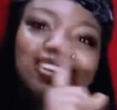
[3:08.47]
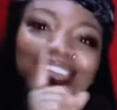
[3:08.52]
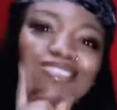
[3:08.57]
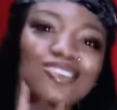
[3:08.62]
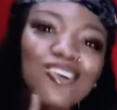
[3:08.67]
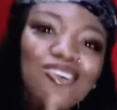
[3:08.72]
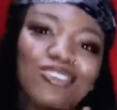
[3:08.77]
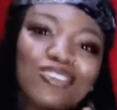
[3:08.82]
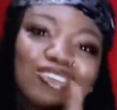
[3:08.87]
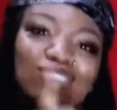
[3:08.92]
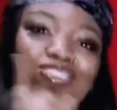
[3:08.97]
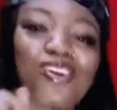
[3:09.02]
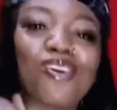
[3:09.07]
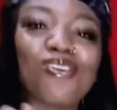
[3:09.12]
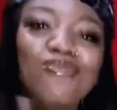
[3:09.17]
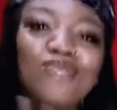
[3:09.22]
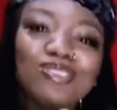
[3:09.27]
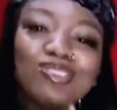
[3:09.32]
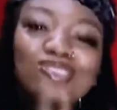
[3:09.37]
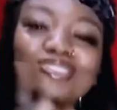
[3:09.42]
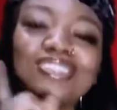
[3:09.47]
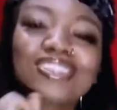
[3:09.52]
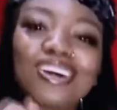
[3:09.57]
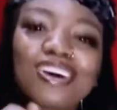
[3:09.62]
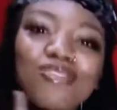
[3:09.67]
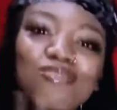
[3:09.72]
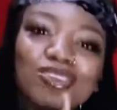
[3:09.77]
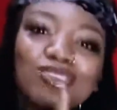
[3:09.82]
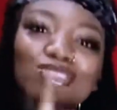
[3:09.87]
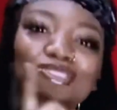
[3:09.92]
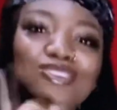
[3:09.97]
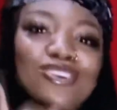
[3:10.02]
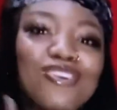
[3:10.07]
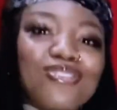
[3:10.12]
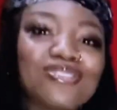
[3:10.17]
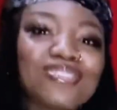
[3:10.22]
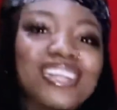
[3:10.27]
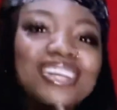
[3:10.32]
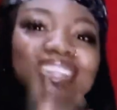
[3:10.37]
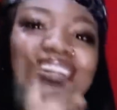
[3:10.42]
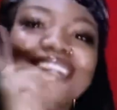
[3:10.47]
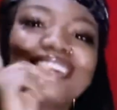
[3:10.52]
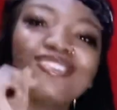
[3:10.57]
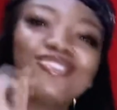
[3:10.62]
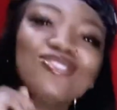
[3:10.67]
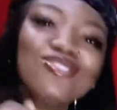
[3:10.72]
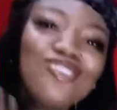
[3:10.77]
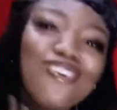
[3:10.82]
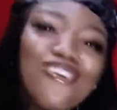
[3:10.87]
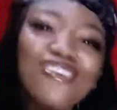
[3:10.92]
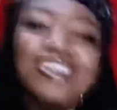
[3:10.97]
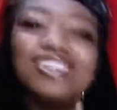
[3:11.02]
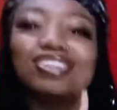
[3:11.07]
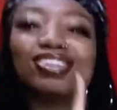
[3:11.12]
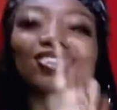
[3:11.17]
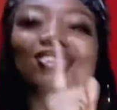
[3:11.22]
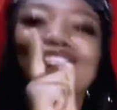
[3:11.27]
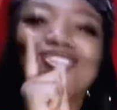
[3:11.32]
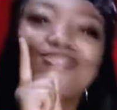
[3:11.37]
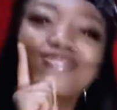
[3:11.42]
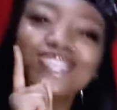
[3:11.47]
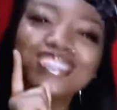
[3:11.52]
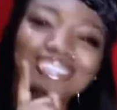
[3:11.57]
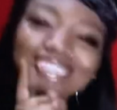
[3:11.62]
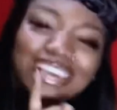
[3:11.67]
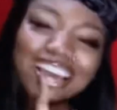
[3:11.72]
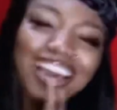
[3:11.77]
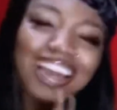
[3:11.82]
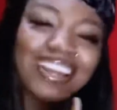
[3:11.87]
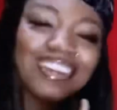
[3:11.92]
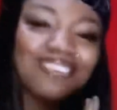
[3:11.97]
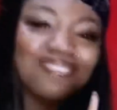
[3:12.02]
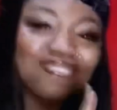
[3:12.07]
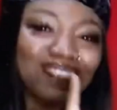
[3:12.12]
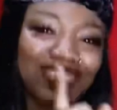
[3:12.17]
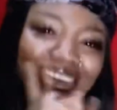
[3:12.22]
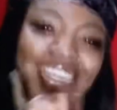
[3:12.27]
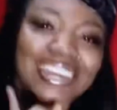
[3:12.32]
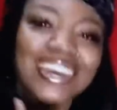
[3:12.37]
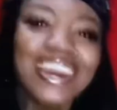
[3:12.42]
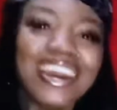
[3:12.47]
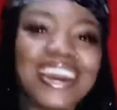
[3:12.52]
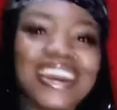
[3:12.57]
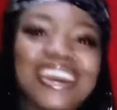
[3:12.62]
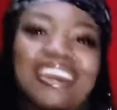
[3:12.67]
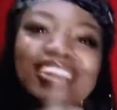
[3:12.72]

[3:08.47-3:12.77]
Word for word: he's always coming to tell me stuff that I know he should not be telling me